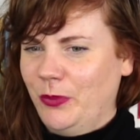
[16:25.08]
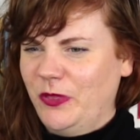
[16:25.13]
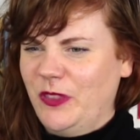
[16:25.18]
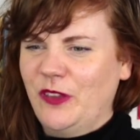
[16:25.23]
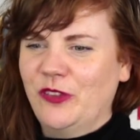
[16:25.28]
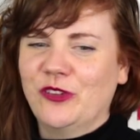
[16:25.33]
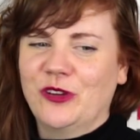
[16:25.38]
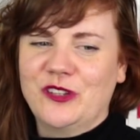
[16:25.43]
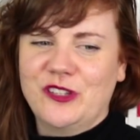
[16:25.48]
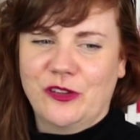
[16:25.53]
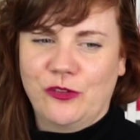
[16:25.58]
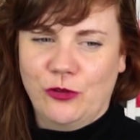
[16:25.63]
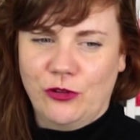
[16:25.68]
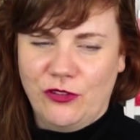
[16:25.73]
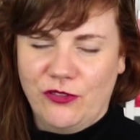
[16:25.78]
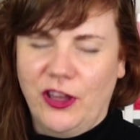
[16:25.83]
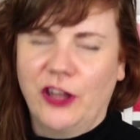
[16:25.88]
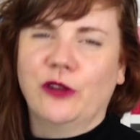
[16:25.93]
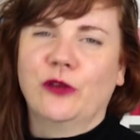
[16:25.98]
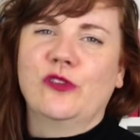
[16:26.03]
they start to sort
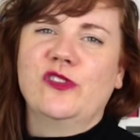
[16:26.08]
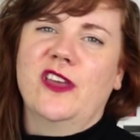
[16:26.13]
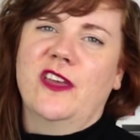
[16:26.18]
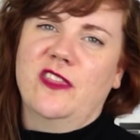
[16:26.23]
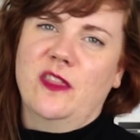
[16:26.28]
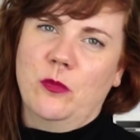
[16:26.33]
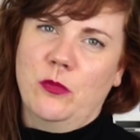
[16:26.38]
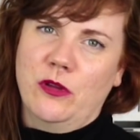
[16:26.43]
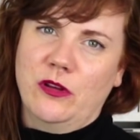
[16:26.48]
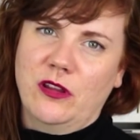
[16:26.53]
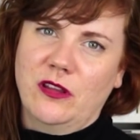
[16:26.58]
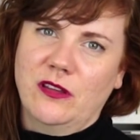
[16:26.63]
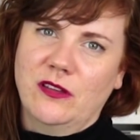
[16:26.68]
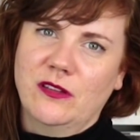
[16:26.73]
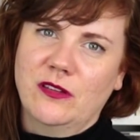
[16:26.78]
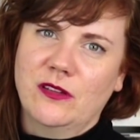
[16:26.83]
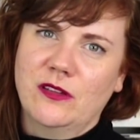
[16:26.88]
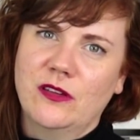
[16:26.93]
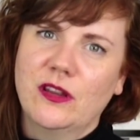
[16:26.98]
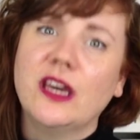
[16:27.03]
of understand them on
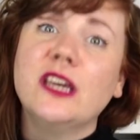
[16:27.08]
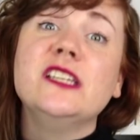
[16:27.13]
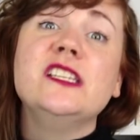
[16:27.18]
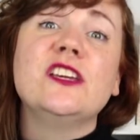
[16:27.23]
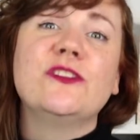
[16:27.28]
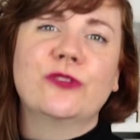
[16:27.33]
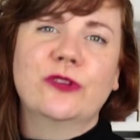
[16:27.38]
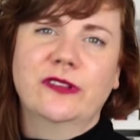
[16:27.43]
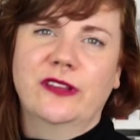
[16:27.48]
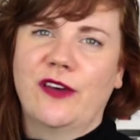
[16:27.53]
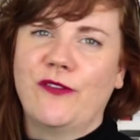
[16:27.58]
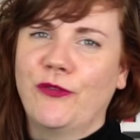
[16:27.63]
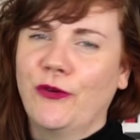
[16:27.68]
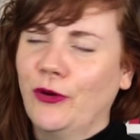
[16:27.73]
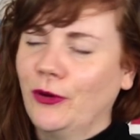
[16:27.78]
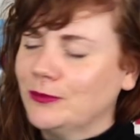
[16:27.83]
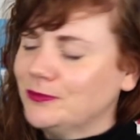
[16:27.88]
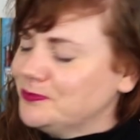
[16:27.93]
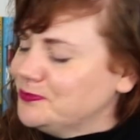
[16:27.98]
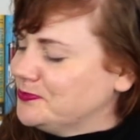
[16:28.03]
a different
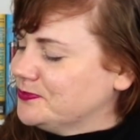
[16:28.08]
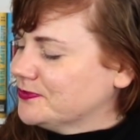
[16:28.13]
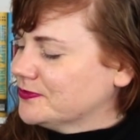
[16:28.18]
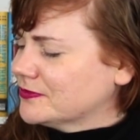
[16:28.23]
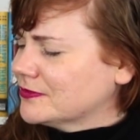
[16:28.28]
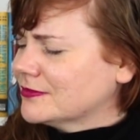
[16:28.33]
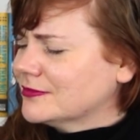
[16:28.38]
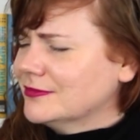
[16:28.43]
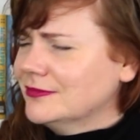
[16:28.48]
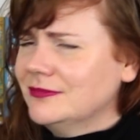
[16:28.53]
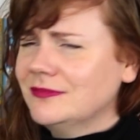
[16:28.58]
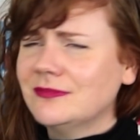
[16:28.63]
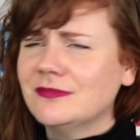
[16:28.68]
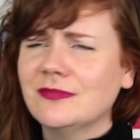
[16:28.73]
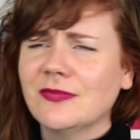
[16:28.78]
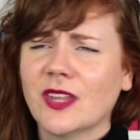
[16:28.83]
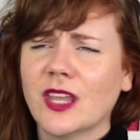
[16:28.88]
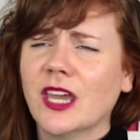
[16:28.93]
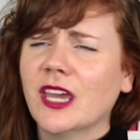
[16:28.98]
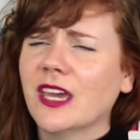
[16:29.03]
level.
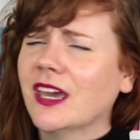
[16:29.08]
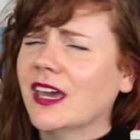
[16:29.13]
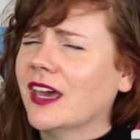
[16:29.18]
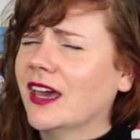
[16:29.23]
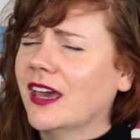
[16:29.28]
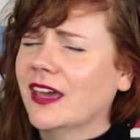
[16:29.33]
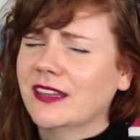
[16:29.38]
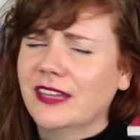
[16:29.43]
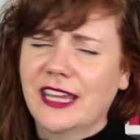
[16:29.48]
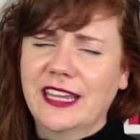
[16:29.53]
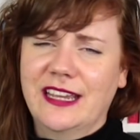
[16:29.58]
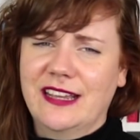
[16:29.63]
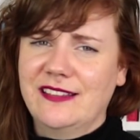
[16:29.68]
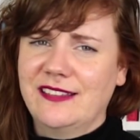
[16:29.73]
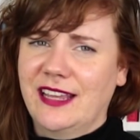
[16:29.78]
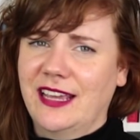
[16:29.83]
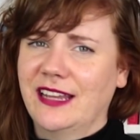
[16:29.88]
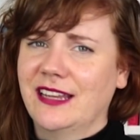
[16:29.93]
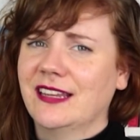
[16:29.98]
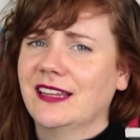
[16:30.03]
Like I
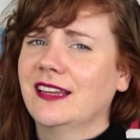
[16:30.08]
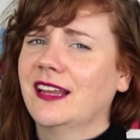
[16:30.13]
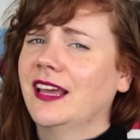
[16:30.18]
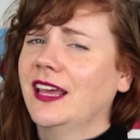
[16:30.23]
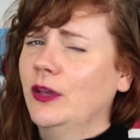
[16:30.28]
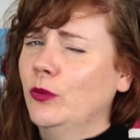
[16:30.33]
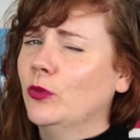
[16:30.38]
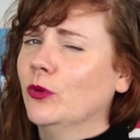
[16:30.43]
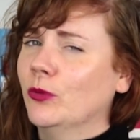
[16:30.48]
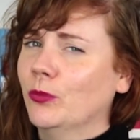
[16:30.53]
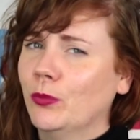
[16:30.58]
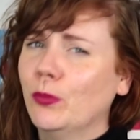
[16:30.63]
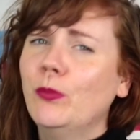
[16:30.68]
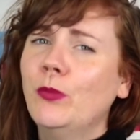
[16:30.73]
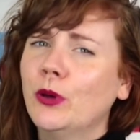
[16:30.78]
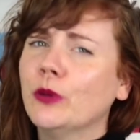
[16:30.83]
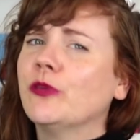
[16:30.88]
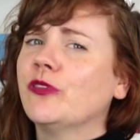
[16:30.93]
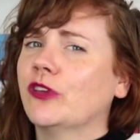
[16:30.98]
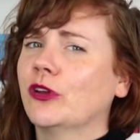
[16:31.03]
said, it will
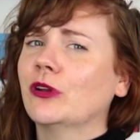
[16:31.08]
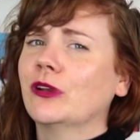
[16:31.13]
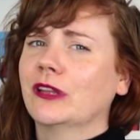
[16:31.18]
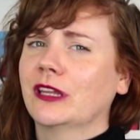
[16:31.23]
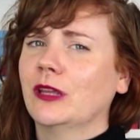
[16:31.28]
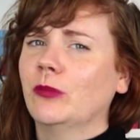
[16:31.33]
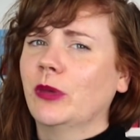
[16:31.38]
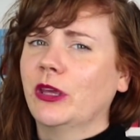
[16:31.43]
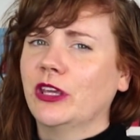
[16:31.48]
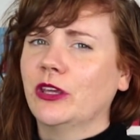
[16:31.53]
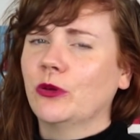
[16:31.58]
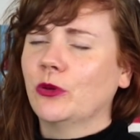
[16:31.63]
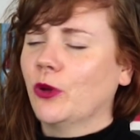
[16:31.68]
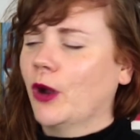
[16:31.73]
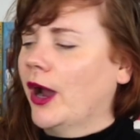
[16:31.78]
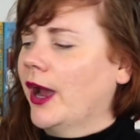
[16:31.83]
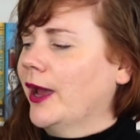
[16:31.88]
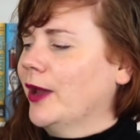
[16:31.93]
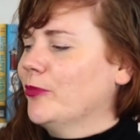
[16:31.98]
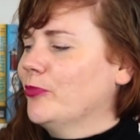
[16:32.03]
most certainly make you
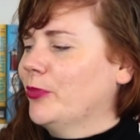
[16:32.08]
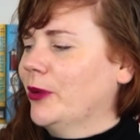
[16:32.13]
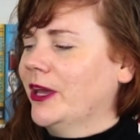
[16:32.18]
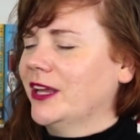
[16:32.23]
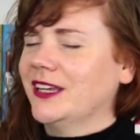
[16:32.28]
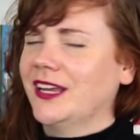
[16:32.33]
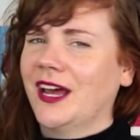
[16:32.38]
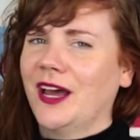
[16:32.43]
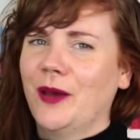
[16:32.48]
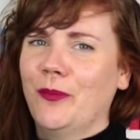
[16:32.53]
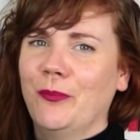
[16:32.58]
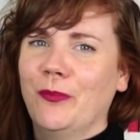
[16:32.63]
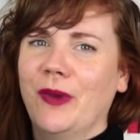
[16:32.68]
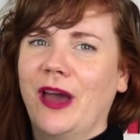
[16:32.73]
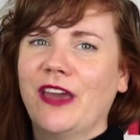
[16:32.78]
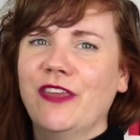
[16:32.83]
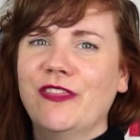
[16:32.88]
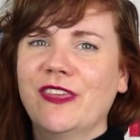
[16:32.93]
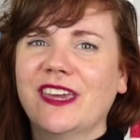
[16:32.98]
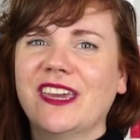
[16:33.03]
cry, but
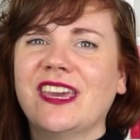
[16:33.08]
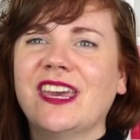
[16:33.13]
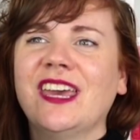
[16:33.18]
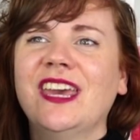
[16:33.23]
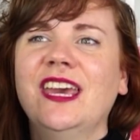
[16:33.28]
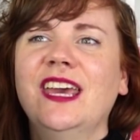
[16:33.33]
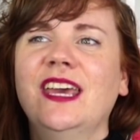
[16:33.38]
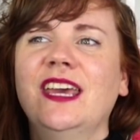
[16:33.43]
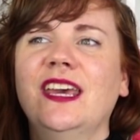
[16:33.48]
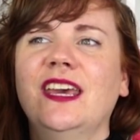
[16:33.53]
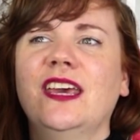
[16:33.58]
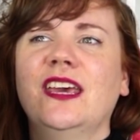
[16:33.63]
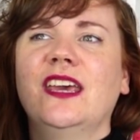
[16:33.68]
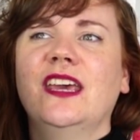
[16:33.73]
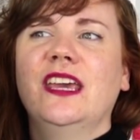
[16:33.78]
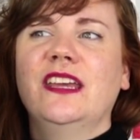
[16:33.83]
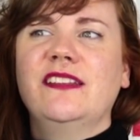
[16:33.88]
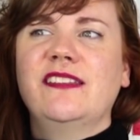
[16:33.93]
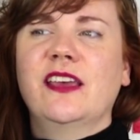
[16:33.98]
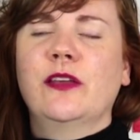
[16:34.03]
I think
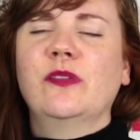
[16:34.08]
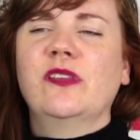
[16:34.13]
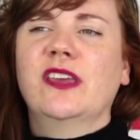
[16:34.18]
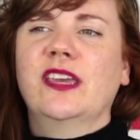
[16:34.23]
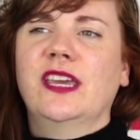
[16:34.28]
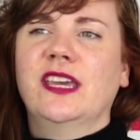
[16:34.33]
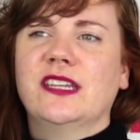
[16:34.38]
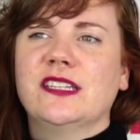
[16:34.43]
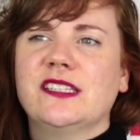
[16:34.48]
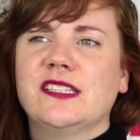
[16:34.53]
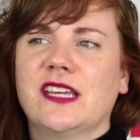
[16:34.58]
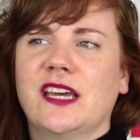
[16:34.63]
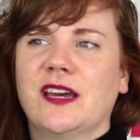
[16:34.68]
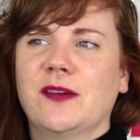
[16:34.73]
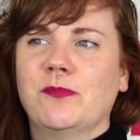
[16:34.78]
it sounds like it